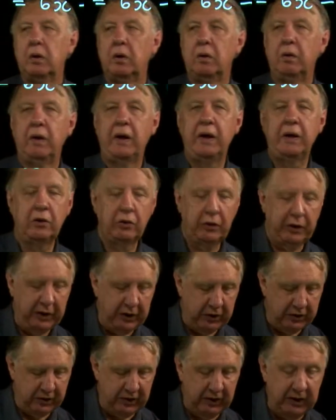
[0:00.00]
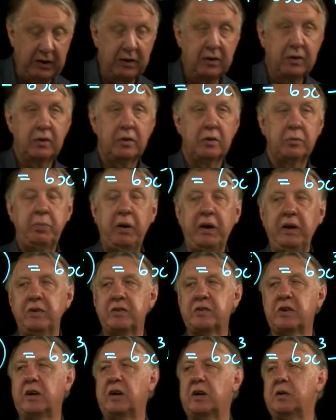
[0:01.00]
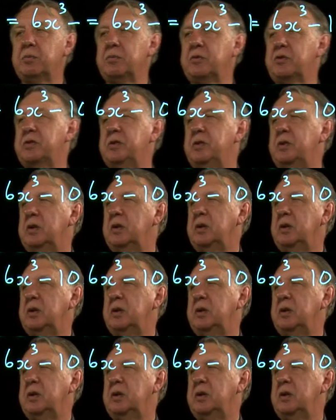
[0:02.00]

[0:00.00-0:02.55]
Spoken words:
Then looking at the pink terms,